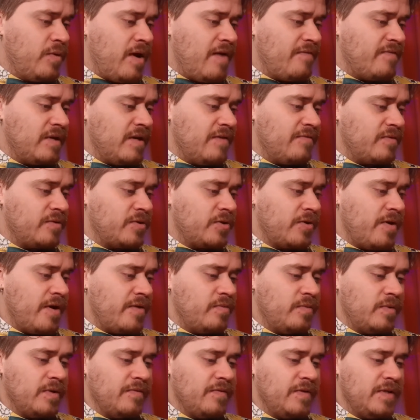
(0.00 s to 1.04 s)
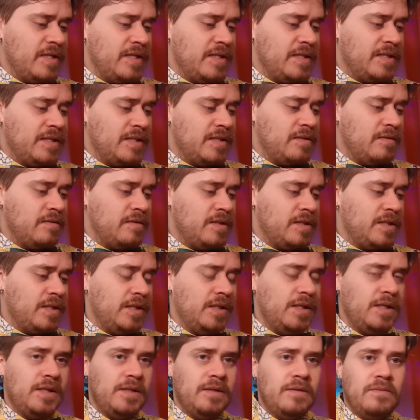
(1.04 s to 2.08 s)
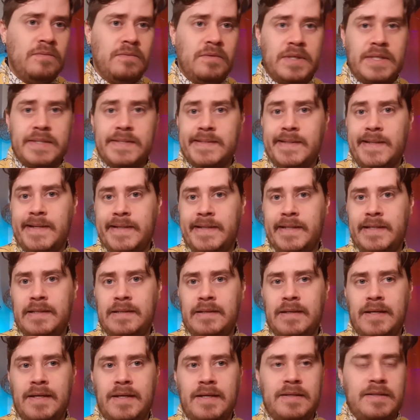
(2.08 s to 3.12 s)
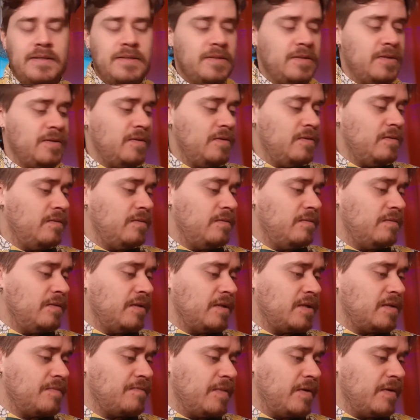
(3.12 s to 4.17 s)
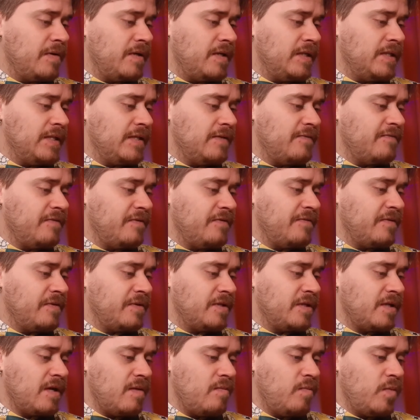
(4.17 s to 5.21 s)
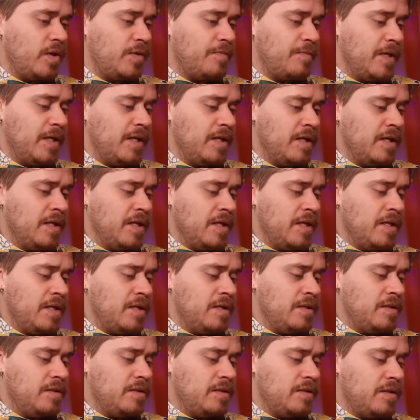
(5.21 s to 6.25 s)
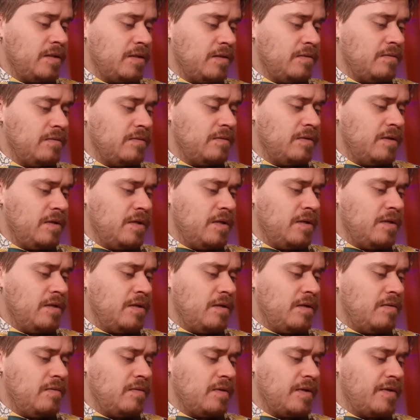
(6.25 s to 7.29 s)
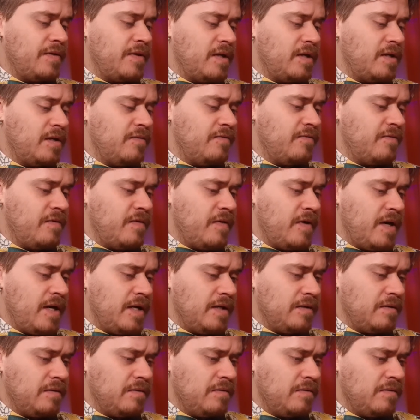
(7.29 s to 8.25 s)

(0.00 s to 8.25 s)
ever tried one of these, to see what it's like and to experience it for the first time with me. So I want to thank you for that.